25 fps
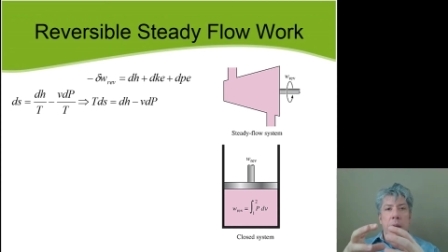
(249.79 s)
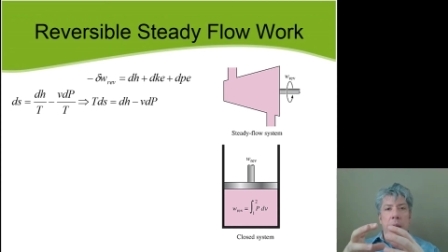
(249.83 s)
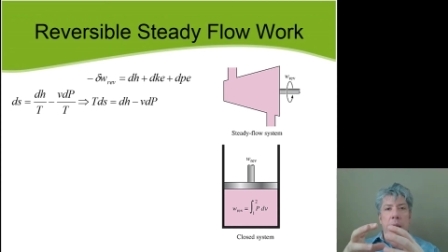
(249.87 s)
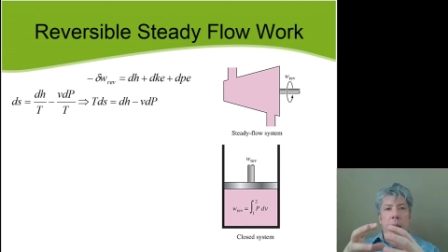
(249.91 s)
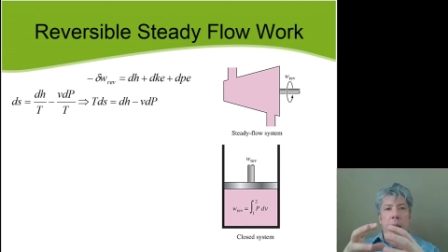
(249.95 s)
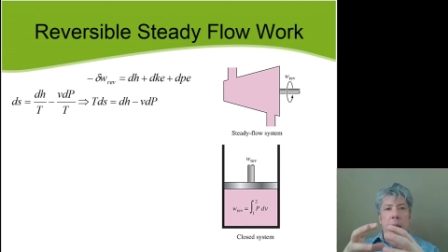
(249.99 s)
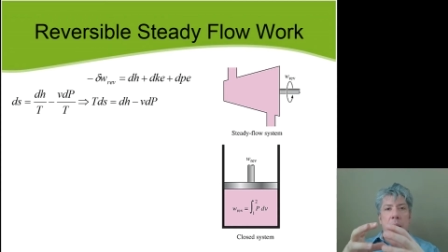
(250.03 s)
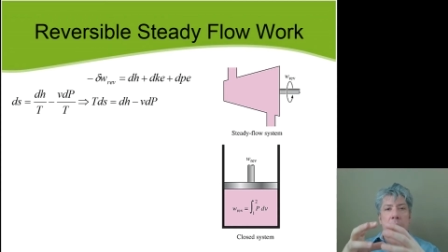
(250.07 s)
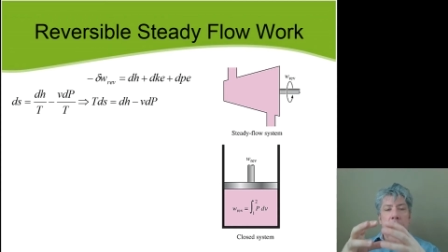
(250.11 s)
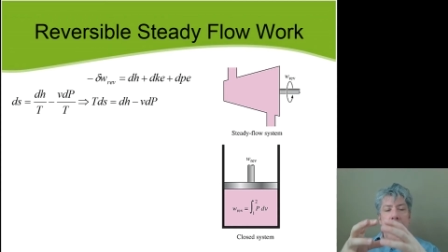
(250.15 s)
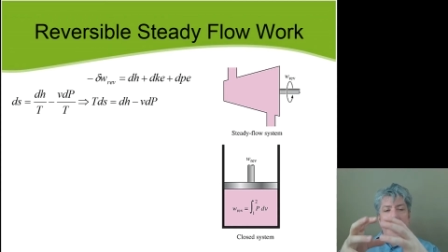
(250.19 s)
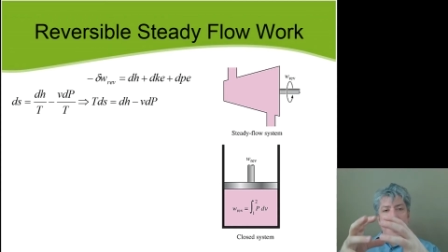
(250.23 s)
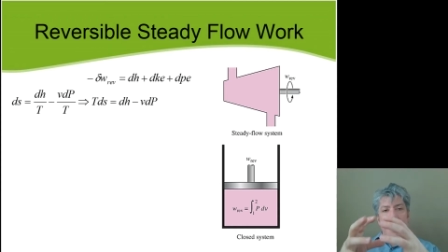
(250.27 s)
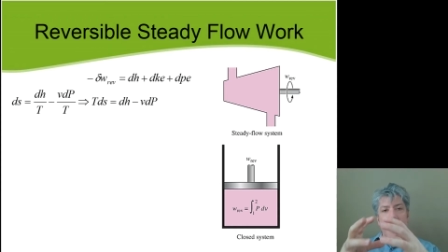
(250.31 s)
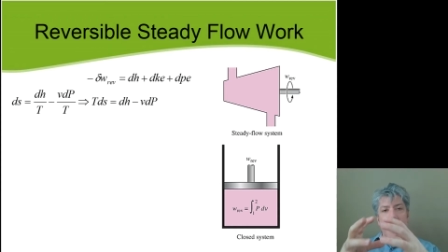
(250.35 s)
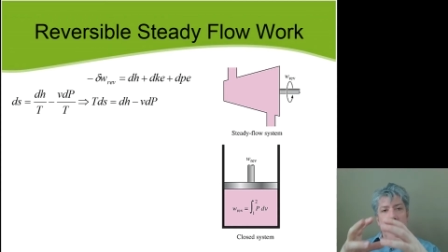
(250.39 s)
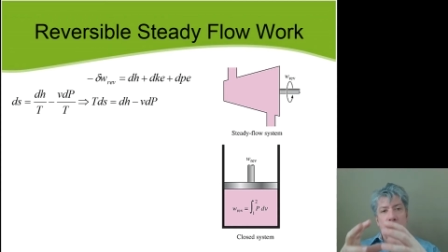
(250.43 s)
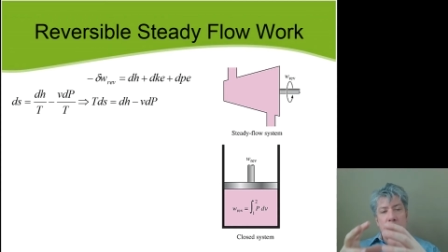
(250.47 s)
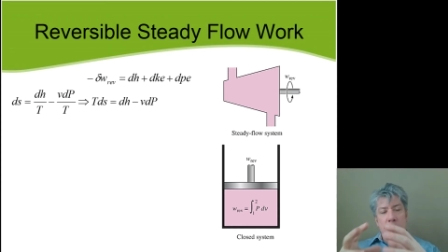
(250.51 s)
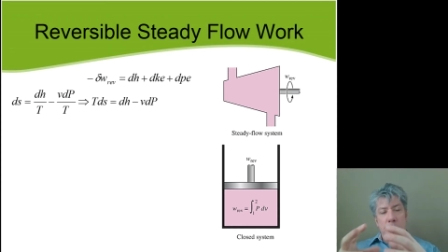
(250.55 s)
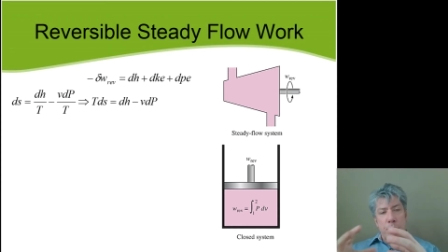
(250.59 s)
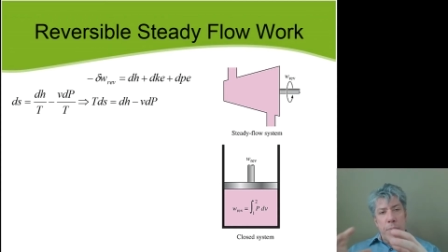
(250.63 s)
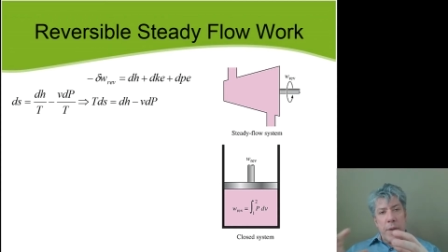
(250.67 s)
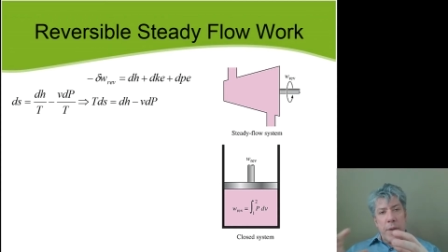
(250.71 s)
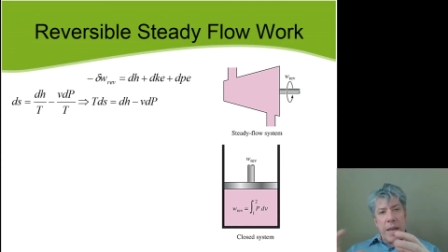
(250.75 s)
and as it
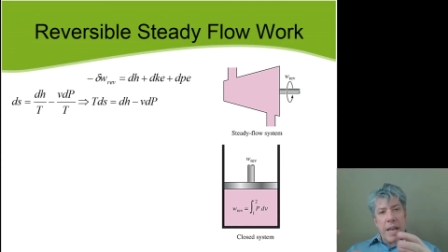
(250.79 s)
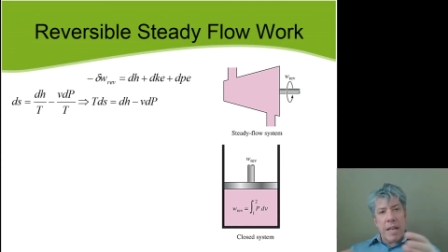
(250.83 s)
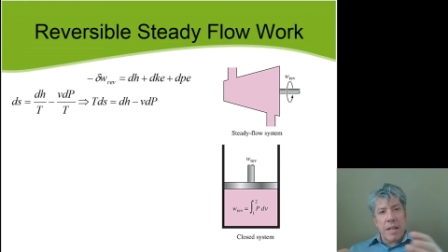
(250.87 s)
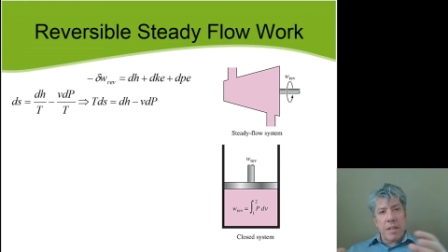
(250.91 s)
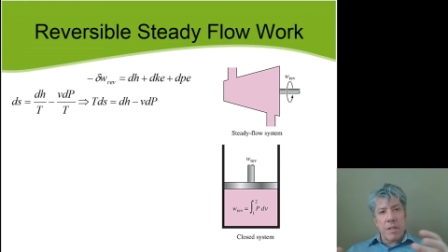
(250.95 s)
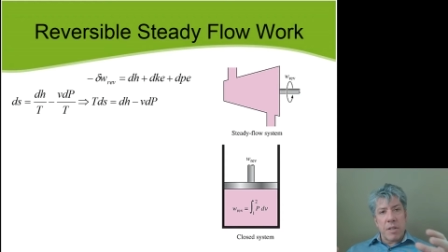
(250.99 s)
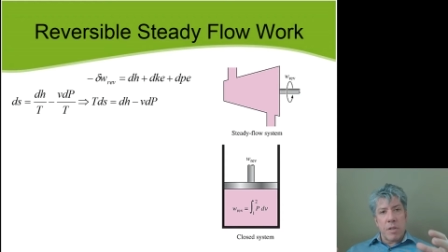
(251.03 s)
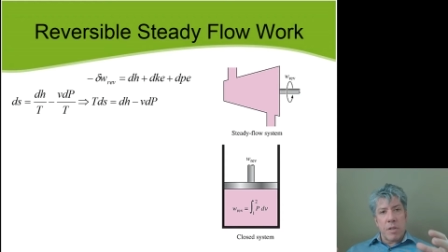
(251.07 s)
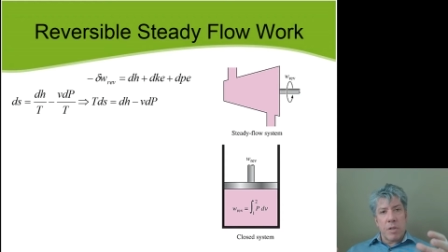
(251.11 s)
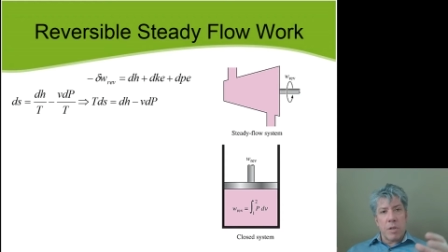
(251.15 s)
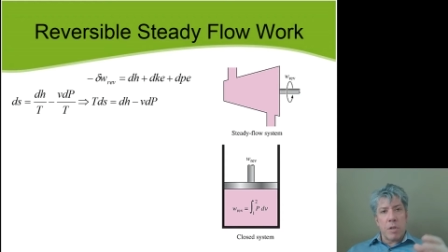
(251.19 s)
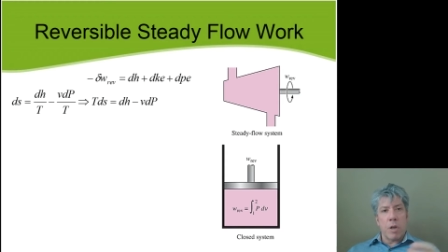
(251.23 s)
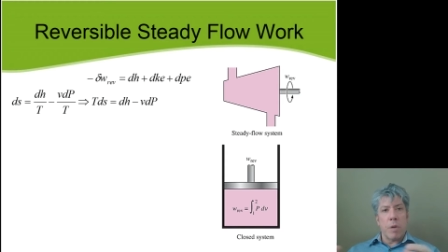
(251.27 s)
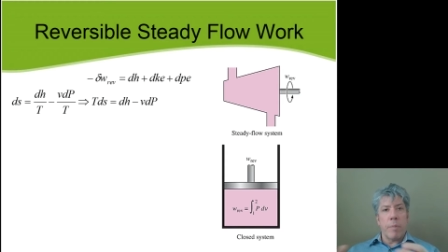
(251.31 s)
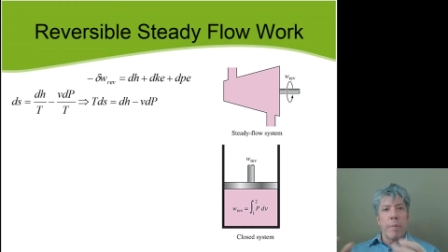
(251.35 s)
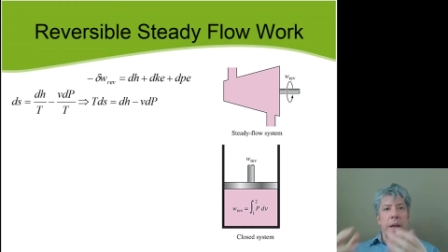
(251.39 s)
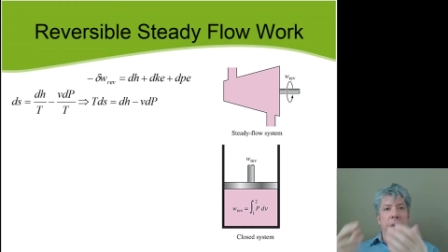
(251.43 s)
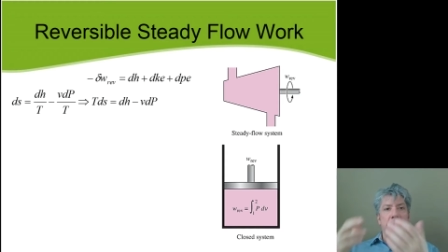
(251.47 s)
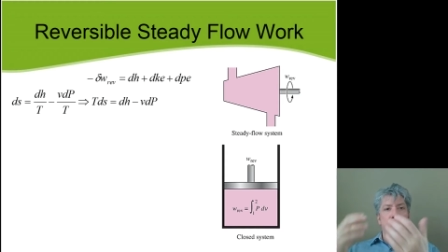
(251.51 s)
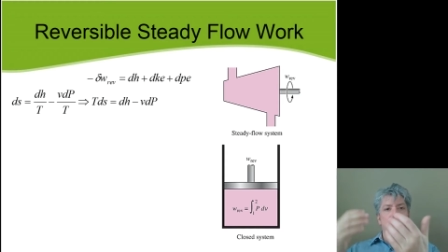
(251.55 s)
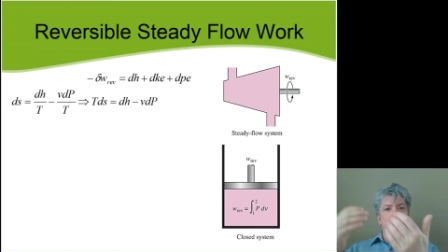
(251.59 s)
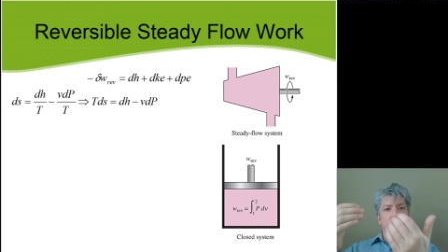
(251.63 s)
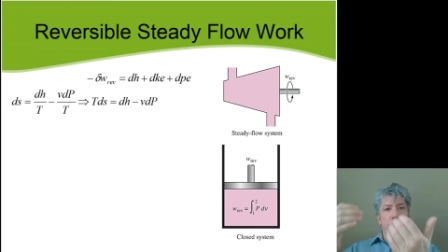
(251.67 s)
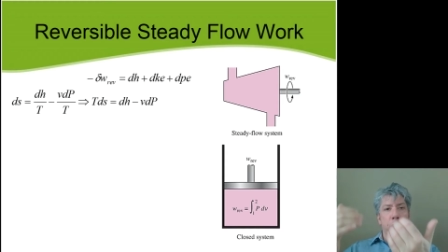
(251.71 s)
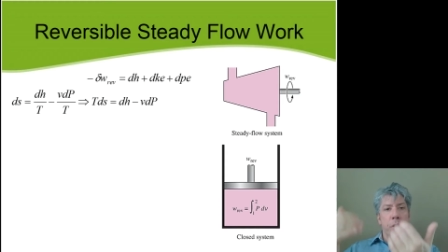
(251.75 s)
expands in the
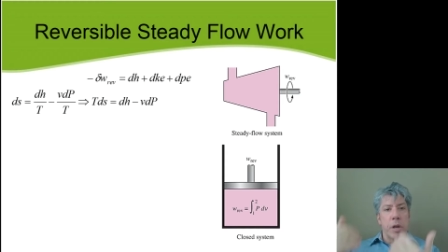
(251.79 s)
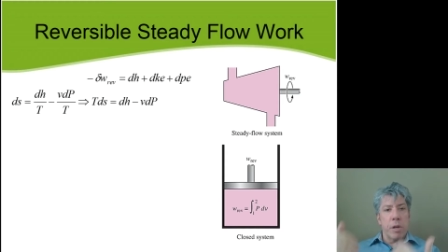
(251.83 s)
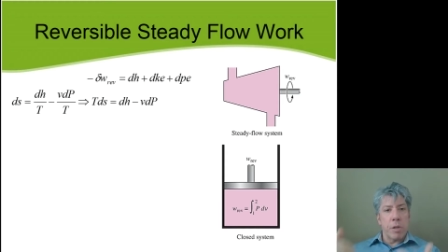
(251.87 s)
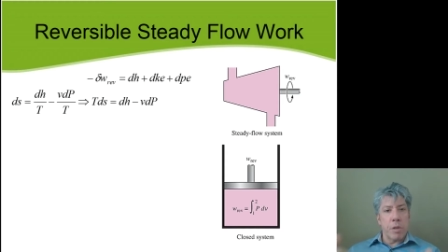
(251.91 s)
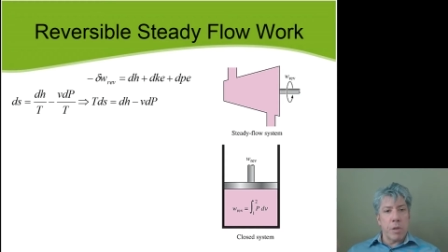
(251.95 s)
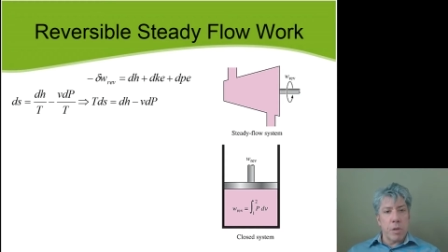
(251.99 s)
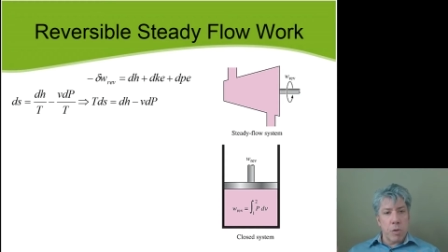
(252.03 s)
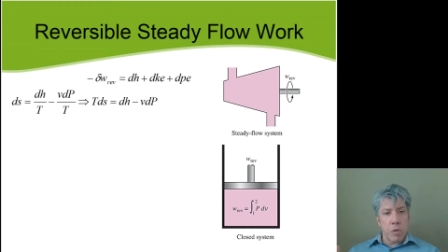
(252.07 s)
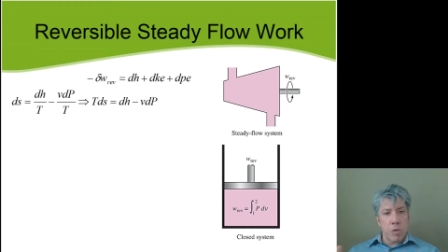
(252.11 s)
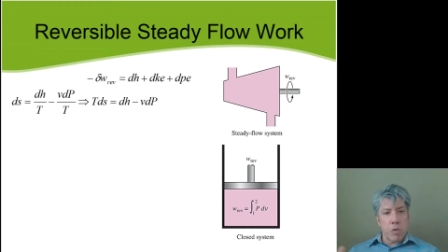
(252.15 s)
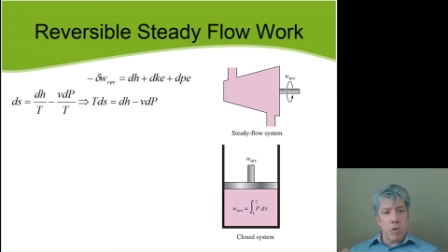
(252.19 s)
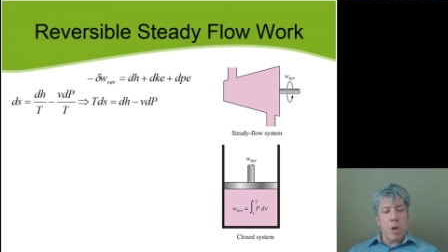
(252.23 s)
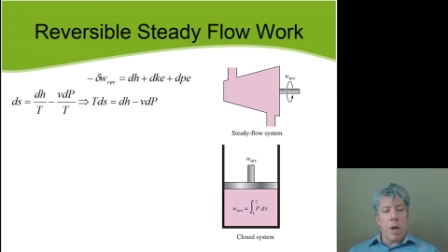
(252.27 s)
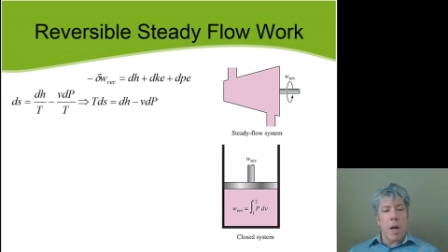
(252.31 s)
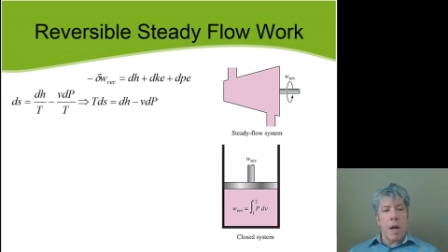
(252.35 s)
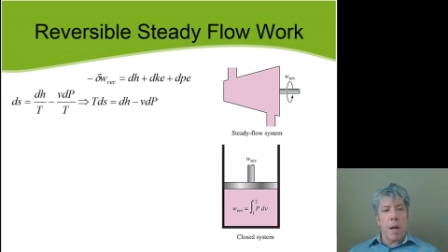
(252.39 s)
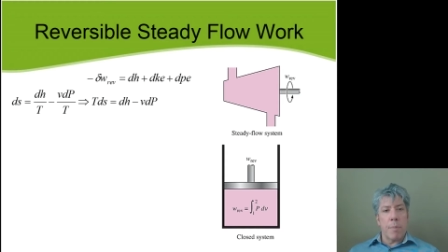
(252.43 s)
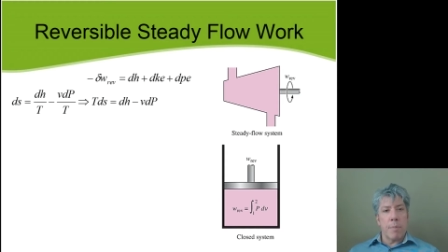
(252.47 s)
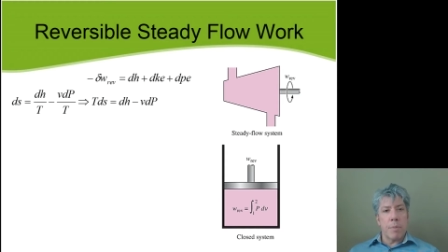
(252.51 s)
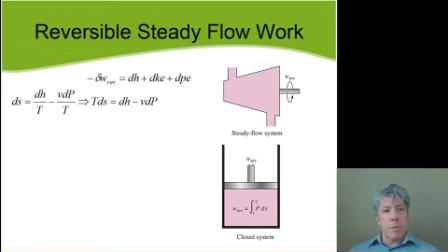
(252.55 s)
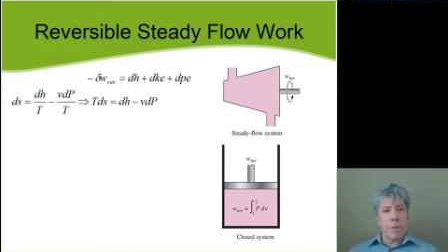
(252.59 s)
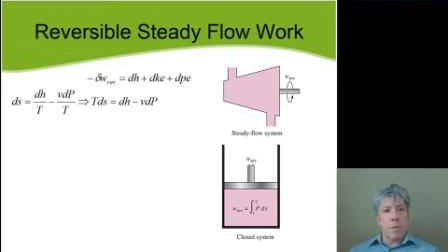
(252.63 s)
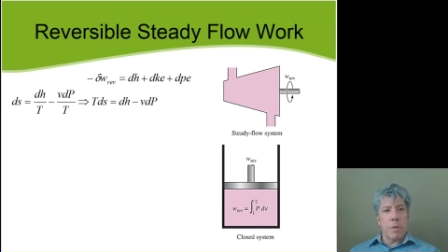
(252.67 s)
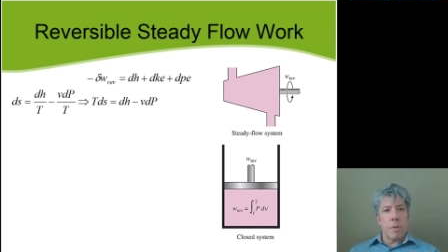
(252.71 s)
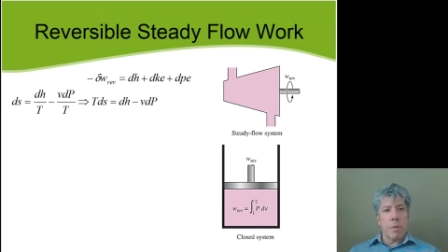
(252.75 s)
turbine, its pressure
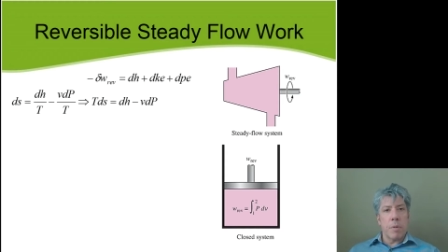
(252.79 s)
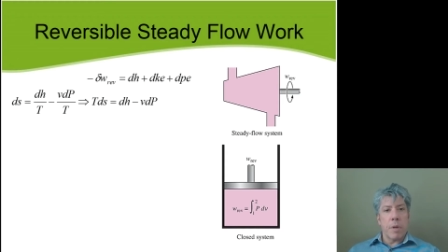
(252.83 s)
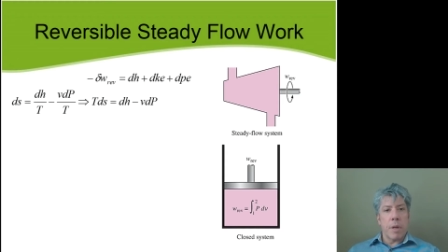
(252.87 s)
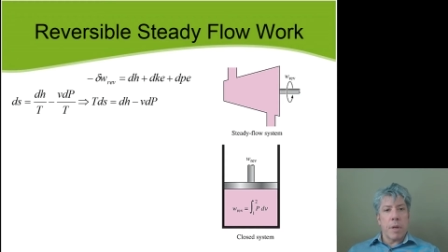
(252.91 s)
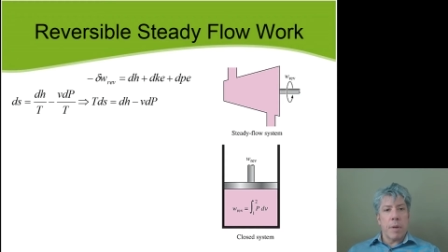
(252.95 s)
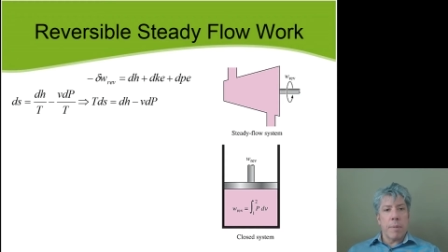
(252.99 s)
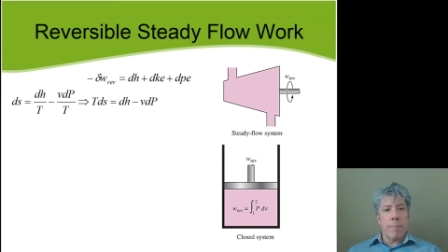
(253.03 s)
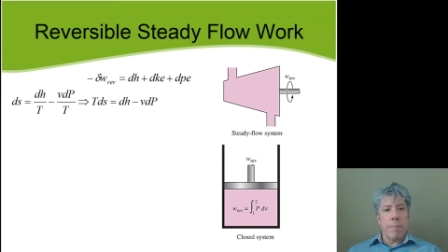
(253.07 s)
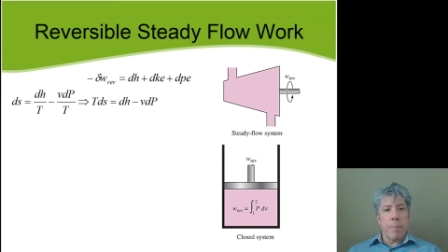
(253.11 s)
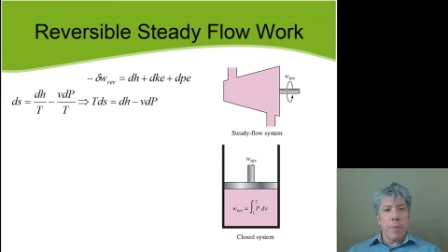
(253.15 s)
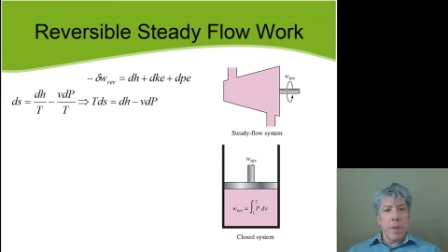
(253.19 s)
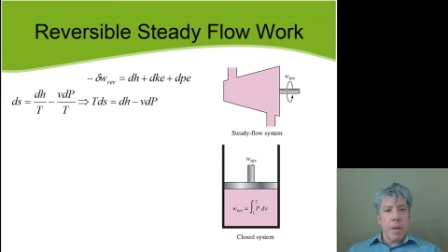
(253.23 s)
drops, okay?